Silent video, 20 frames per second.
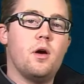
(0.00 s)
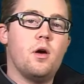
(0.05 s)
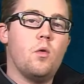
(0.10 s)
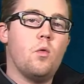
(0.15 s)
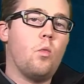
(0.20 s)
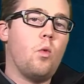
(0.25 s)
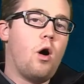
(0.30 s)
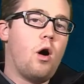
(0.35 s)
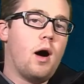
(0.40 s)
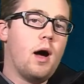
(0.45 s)

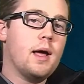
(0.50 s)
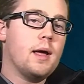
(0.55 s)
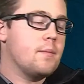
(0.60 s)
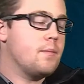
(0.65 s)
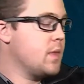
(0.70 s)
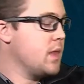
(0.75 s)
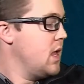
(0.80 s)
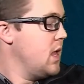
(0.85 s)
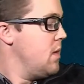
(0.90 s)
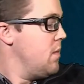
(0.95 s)
Why?
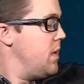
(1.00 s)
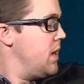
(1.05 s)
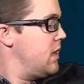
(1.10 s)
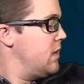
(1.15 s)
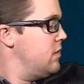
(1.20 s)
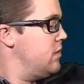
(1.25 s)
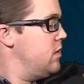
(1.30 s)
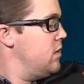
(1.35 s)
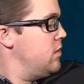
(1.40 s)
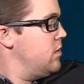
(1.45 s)

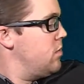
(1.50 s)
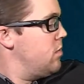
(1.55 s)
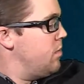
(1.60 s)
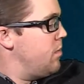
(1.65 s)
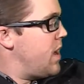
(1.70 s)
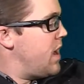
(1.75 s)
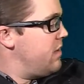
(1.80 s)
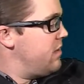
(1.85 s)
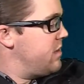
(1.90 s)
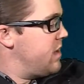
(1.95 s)
Because your
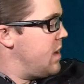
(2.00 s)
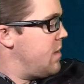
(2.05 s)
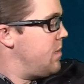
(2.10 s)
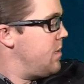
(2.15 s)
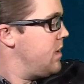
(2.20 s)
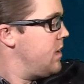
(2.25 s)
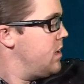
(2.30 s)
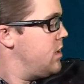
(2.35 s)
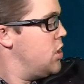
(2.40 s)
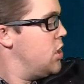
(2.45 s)
bicep,
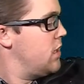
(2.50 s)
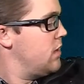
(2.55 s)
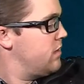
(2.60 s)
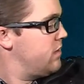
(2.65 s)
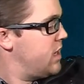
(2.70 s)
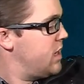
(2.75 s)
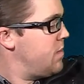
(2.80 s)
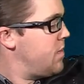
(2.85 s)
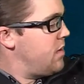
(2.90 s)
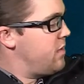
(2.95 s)
you can
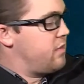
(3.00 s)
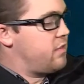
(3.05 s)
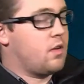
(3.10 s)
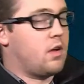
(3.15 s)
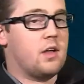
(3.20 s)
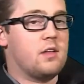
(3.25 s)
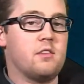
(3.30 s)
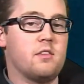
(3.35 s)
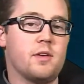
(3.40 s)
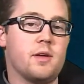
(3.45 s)
see both
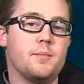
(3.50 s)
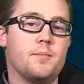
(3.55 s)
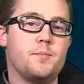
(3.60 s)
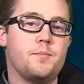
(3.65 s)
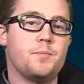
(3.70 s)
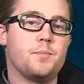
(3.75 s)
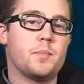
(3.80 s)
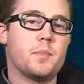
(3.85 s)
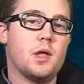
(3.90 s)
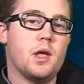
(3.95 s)
sides of it.
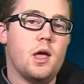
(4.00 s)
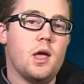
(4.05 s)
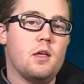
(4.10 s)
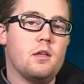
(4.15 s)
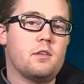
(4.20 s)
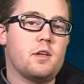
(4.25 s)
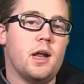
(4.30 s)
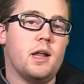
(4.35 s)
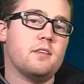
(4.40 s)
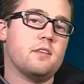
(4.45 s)

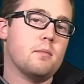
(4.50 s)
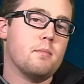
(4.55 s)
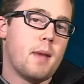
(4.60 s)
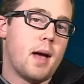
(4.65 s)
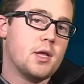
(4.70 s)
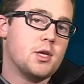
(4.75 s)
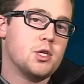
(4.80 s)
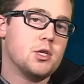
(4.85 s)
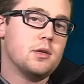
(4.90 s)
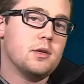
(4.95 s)
So let's
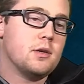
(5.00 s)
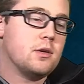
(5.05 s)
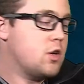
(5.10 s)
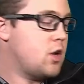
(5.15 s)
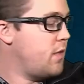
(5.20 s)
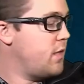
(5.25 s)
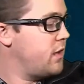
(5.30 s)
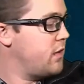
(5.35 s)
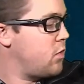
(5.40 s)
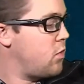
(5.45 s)
imagine, not
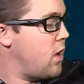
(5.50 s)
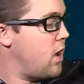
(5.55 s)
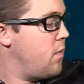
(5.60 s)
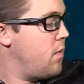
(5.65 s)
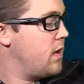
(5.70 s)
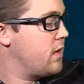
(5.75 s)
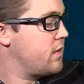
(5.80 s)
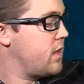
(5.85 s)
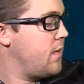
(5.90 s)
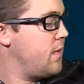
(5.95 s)
that it quite
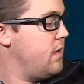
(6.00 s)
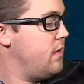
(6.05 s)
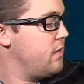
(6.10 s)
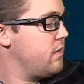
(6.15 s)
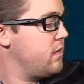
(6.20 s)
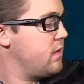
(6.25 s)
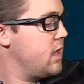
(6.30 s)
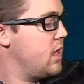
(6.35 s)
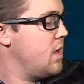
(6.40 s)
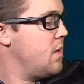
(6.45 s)
works like
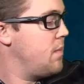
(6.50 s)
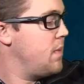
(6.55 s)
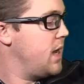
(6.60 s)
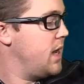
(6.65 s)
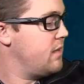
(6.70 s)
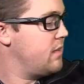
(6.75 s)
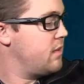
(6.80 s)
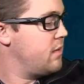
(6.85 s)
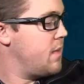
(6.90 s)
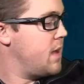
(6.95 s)
this, but
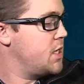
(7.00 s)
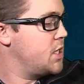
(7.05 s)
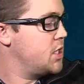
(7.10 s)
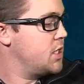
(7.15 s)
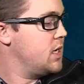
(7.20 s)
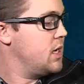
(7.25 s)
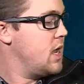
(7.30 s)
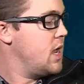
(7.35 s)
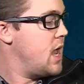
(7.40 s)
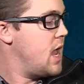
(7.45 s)
let's
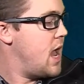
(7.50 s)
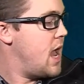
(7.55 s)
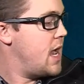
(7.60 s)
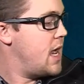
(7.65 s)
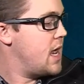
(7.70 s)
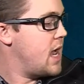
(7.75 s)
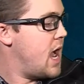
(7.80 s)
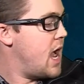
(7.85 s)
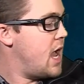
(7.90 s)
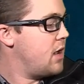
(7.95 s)
imagine
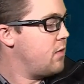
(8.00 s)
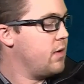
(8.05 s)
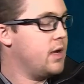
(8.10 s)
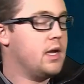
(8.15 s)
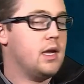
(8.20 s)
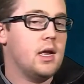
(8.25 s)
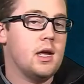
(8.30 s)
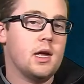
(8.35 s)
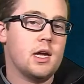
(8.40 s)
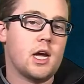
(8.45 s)
a artery
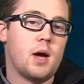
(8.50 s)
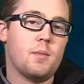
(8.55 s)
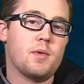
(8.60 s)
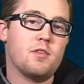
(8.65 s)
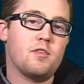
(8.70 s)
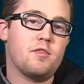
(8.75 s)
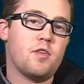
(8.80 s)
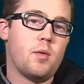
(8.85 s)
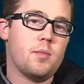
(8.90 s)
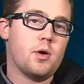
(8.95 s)
coming
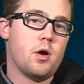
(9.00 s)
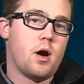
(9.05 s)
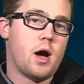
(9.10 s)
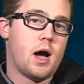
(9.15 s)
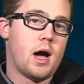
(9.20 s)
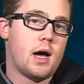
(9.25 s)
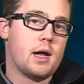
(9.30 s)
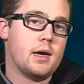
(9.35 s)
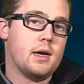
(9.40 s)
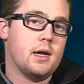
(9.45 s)
from your
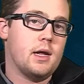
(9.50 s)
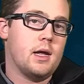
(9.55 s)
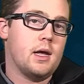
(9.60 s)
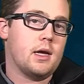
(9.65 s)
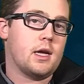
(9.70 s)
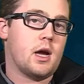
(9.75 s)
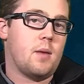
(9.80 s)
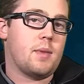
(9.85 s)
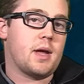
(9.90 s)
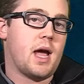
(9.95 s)
heart,
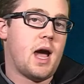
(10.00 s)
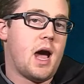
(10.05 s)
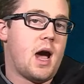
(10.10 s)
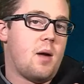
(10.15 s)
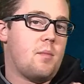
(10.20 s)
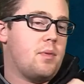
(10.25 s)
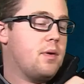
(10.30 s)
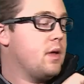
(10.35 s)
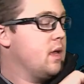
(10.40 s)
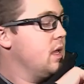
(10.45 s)
coming up,